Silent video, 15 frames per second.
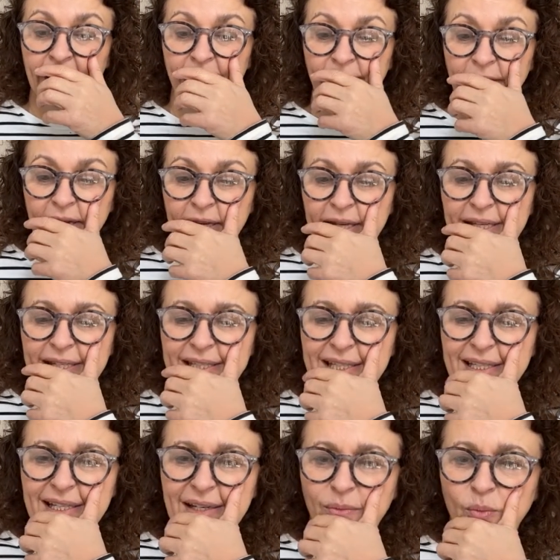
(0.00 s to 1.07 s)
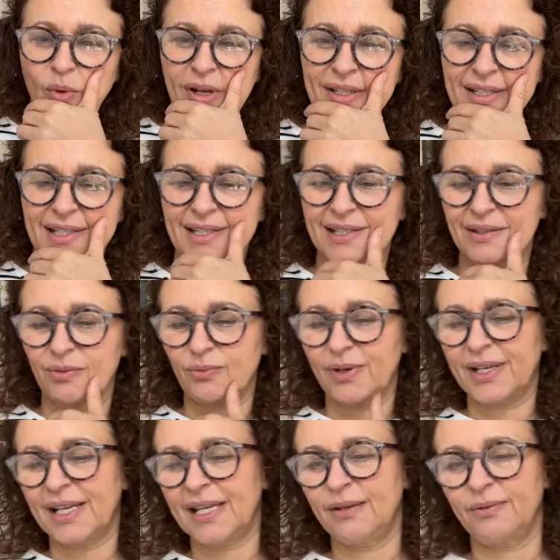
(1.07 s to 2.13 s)
that he did it once
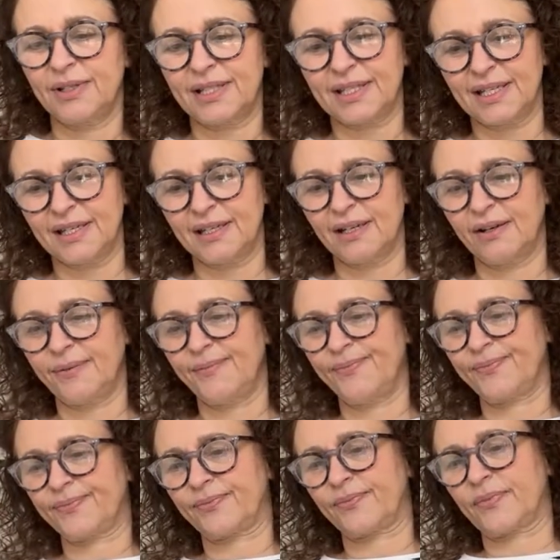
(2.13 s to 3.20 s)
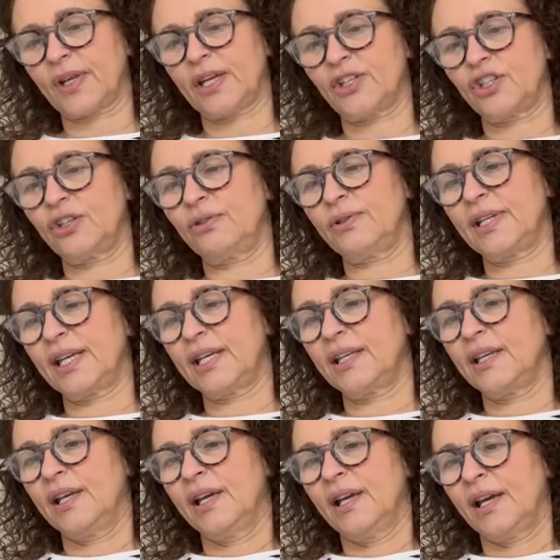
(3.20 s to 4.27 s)
when he was in um, at
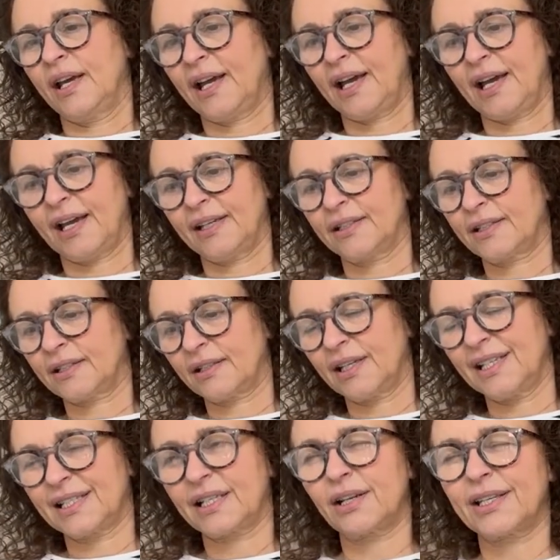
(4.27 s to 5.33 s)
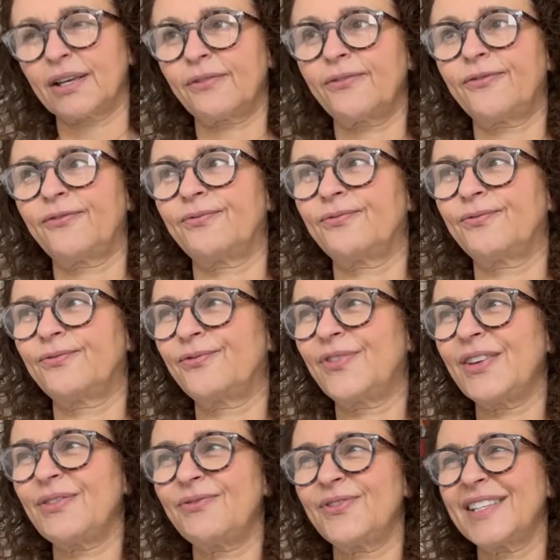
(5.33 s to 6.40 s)
uni, and it's like a
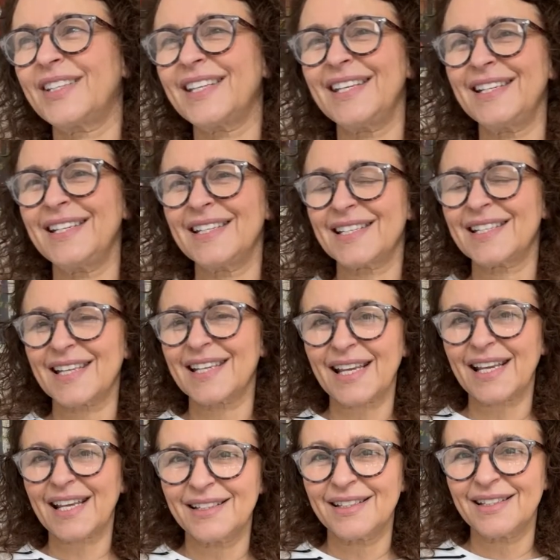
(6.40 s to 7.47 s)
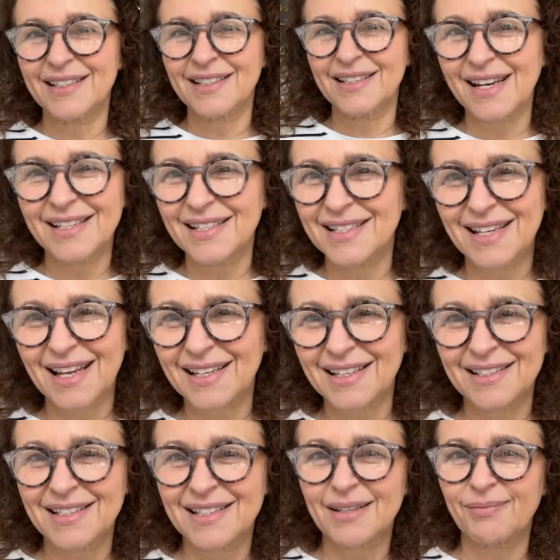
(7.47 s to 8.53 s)
15 second, 10
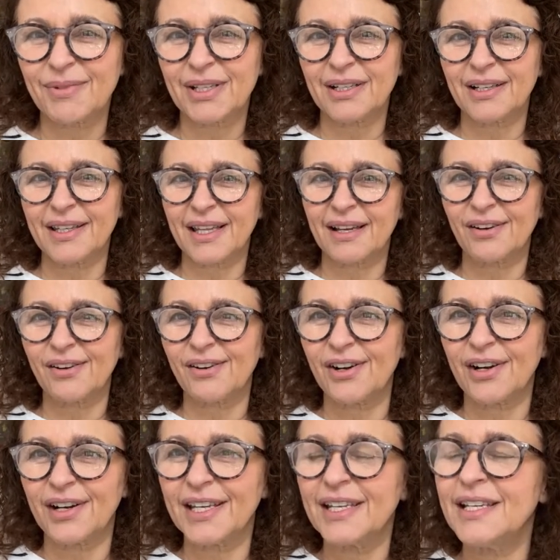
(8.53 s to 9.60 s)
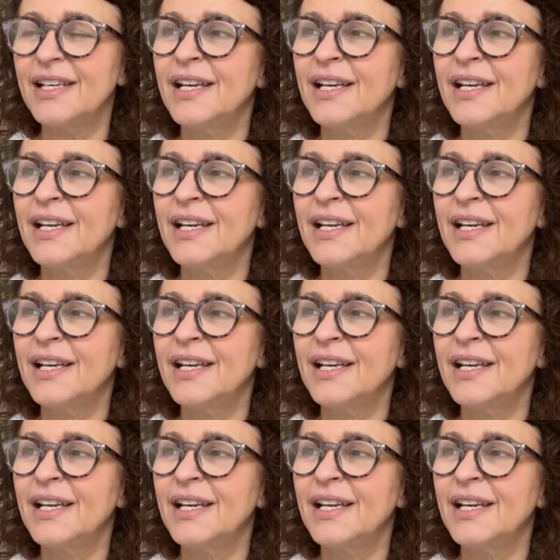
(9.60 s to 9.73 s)
second, something like that high,